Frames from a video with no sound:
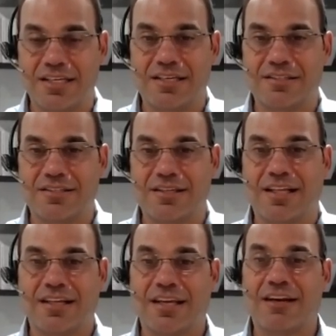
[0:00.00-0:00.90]
leads, the
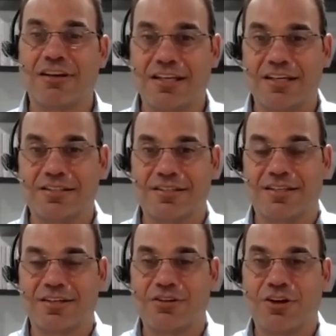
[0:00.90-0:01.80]
Glengarry leads
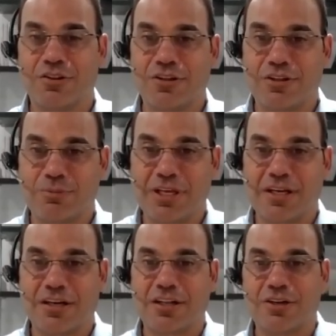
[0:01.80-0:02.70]
that you know that they'll be
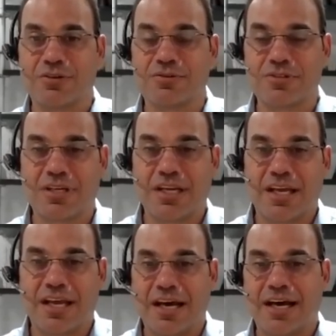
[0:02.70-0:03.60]
able to close
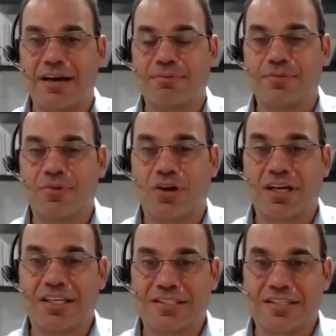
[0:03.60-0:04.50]
um, on
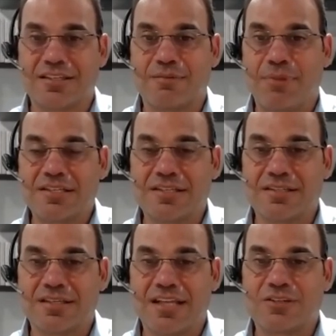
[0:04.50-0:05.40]
a consistent
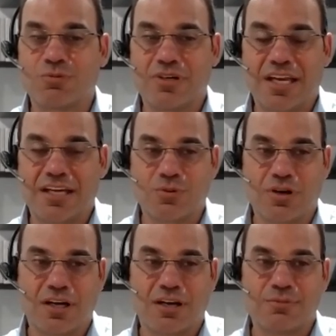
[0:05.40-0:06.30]
basis. And that's where Dan's
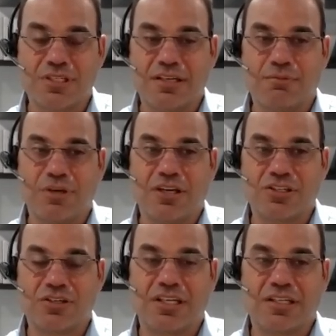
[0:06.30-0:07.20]
work comes in
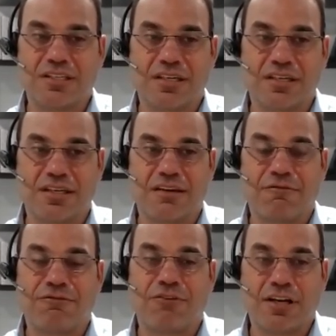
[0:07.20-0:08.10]
because you need to
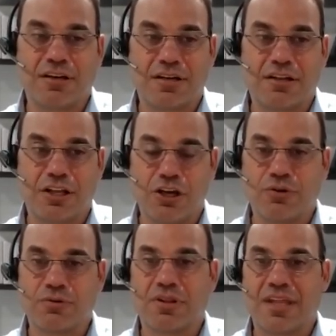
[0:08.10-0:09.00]
front
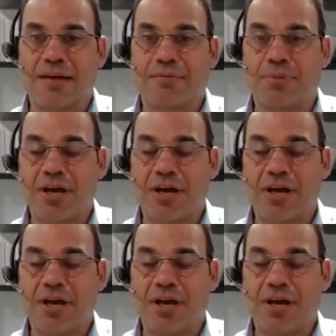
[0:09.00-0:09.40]
load that